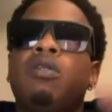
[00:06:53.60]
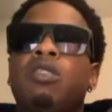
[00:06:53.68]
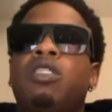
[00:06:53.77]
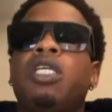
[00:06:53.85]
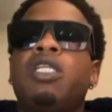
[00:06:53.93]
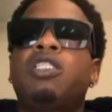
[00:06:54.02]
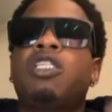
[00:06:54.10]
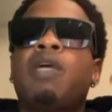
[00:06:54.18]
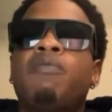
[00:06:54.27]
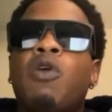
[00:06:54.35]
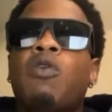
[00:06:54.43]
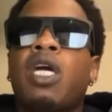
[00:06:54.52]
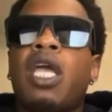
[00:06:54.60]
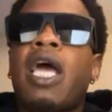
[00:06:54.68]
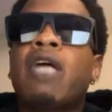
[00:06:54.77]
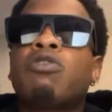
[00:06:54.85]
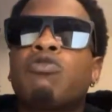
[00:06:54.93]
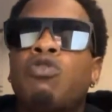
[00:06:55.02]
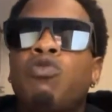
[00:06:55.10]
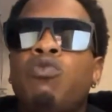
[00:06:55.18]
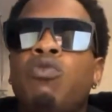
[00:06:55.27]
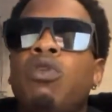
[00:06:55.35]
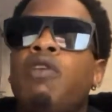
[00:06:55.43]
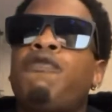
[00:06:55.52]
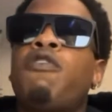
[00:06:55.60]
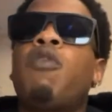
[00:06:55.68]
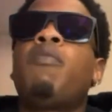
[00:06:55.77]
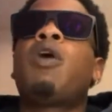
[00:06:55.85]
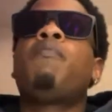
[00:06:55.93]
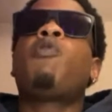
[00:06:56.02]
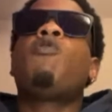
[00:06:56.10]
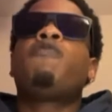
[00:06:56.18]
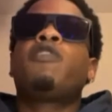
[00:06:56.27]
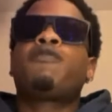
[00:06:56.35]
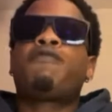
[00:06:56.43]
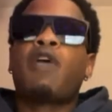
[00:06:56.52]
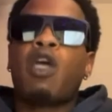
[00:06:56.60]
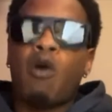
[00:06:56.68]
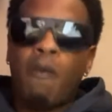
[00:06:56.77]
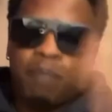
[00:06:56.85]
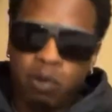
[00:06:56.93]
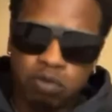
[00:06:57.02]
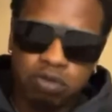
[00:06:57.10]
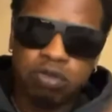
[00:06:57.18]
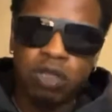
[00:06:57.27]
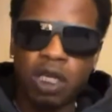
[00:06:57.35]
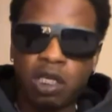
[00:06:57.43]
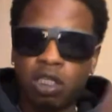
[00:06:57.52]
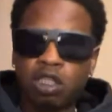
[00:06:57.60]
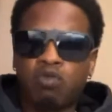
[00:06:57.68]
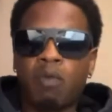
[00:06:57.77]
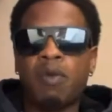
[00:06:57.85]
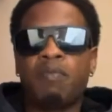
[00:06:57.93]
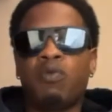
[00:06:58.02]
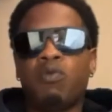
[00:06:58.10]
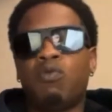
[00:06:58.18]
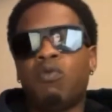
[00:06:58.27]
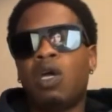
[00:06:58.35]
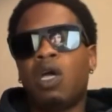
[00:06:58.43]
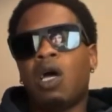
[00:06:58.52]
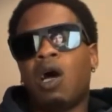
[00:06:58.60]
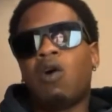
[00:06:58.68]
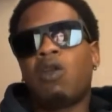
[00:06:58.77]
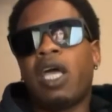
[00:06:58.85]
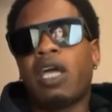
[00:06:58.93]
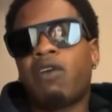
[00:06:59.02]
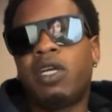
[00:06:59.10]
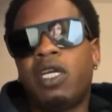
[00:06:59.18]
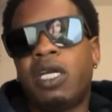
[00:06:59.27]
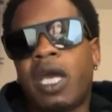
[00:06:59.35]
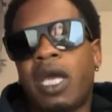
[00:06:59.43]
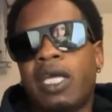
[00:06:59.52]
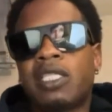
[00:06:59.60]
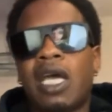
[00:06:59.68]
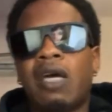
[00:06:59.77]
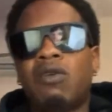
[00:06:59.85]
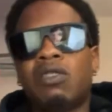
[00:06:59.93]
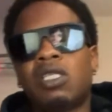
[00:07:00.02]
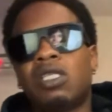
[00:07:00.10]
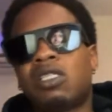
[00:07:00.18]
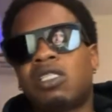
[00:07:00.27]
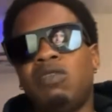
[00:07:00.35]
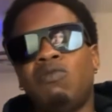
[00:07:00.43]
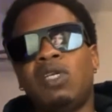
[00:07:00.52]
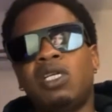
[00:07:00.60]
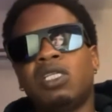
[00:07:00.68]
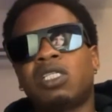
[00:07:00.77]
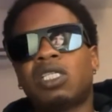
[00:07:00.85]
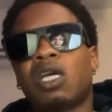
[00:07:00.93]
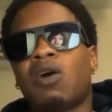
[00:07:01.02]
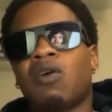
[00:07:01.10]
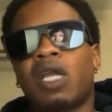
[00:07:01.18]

Shitty jumped on the castle too. You feel me? And both of us fell. Boosh! In a little swimming pool. All that green ass algae and seaweed and shit, all